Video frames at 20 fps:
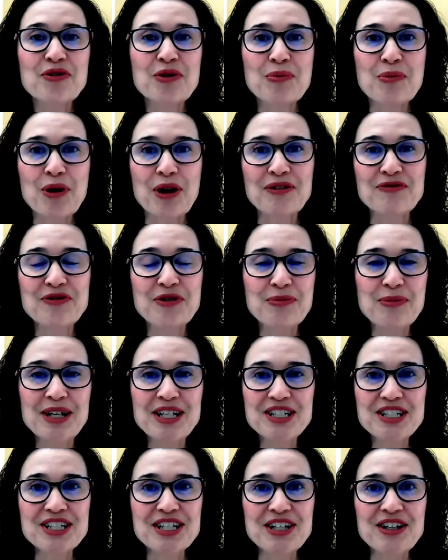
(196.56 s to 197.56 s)
For more
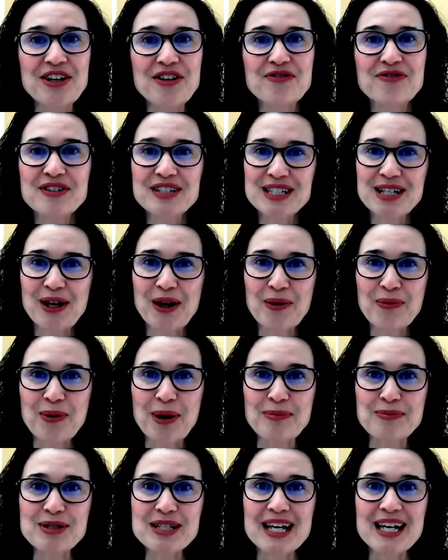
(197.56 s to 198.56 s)
information, visit our
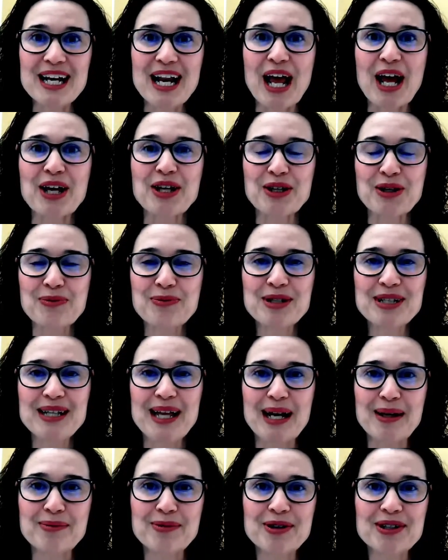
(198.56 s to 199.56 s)
website at
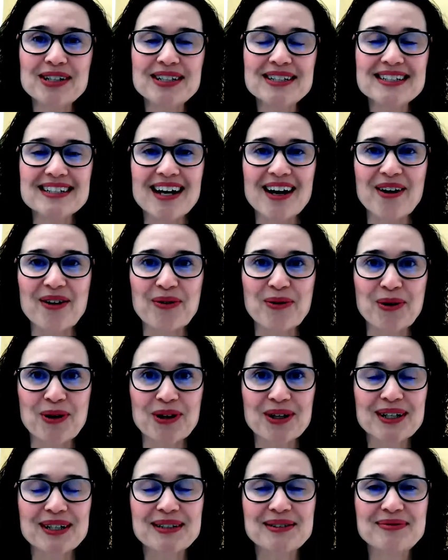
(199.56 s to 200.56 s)

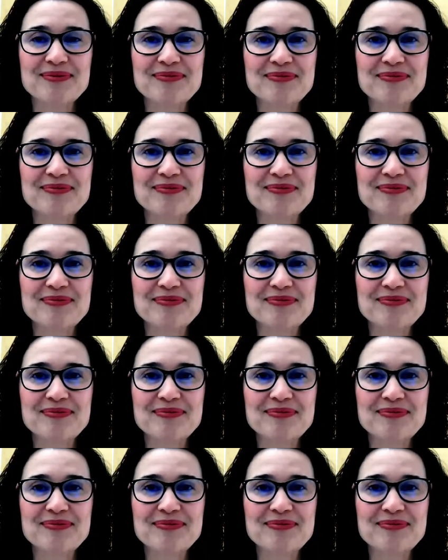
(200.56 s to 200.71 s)
yumalibrary.org.